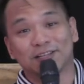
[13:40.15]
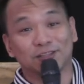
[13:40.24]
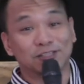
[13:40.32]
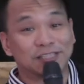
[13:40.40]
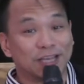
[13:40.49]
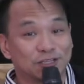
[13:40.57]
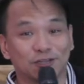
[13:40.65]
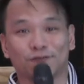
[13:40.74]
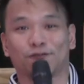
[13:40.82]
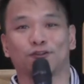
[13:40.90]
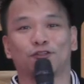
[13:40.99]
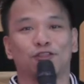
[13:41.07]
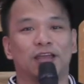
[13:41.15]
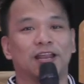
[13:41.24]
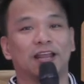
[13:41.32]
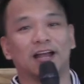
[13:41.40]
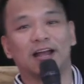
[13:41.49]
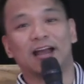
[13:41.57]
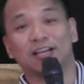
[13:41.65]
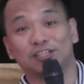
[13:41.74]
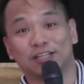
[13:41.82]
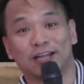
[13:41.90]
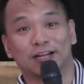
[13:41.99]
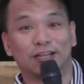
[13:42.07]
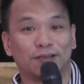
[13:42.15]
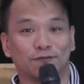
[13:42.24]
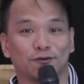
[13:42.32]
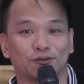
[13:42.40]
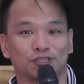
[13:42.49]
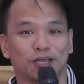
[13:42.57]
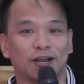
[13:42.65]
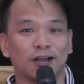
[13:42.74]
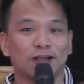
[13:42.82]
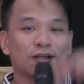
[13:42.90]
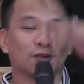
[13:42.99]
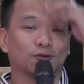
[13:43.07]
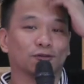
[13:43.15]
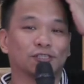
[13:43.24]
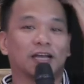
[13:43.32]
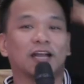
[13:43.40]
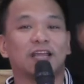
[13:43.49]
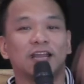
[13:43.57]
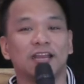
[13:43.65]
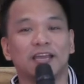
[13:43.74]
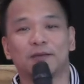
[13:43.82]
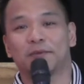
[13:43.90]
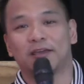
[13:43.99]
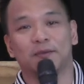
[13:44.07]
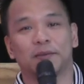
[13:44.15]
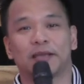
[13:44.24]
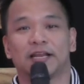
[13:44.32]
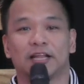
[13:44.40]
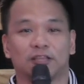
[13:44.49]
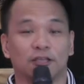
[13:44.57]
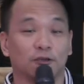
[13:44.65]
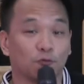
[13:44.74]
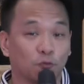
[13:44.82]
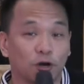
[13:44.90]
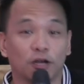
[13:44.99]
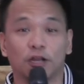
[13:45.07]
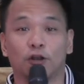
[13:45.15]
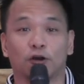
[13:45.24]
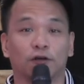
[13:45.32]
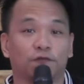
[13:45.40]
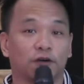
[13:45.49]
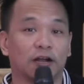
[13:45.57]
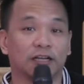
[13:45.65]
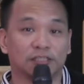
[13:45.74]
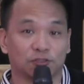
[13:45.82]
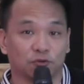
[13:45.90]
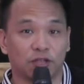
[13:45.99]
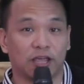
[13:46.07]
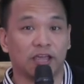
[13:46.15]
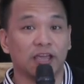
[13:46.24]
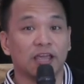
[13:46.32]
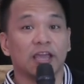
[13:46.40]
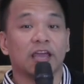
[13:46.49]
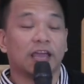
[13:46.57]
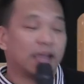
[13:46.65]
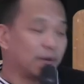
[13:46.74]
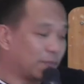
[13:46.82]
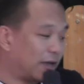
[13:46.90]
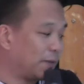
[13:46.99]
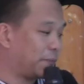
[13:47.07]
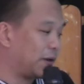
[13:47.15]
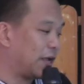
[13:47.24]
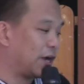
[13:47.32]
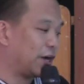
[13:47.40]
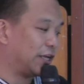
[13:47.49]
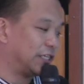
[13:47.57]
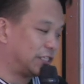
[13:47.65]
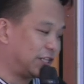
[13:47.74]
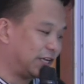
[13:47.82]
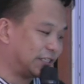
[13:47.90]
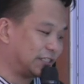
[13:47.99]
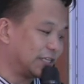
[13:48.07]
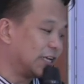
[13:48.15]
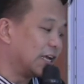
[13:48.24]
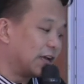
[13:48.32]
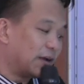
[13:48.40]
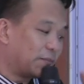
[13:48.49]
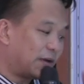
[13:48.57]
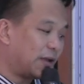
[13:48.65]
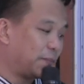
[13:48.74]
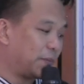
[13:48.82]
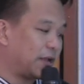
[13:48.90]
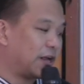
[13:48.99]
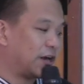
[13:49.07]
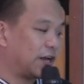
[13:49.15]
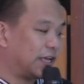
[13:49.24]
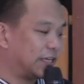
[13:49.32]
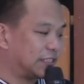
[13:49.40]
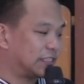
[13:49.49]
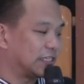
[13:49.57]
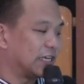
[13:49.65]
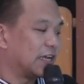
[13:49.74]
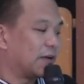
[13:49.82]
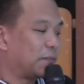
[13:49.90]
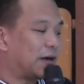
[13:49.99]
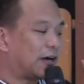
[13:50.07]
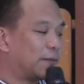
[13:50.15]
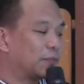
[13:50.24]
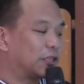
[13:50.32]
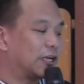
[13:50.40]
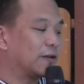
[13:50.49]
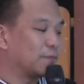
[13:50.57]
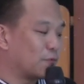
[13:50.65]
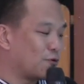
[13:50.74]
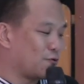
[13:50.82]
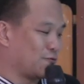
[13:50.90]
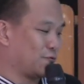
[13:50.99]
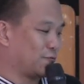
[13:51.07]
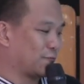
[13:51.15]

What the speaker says: session for today ng hashtag Devoshare, kung saan hinihimay-himay natin yung word ni Lord for us today. And my prayer is this, my prayer is makamtan mo